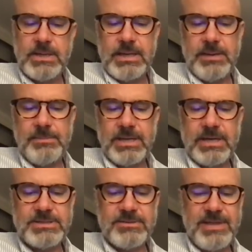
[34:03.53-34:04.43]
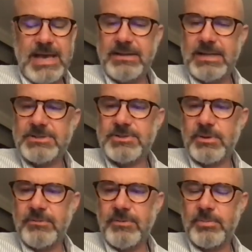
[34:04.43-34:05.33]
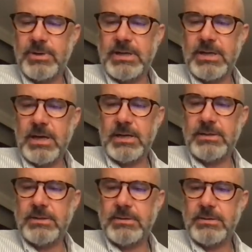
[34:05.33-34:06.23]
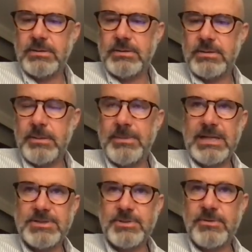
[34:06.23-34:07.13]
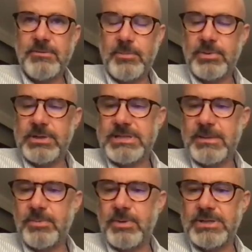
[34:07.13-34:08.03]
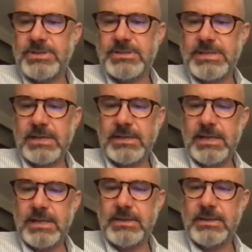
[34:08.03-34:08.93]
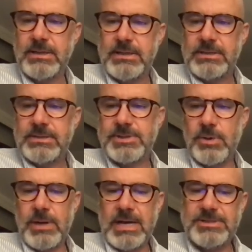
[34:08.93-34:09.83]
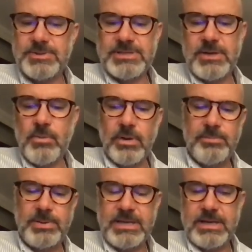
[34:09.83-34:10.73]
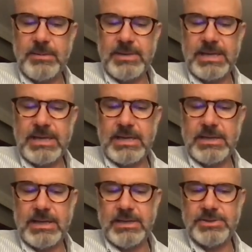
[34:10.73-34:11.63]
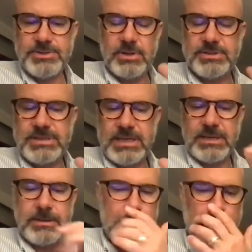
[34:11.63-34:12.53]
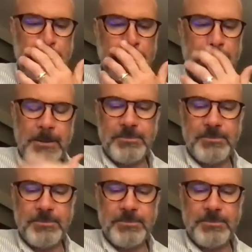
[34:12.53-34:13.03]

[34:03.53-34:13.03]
And because of that, that's sort of a pre-separation technique. So as you see one peak coming in and you start seeing the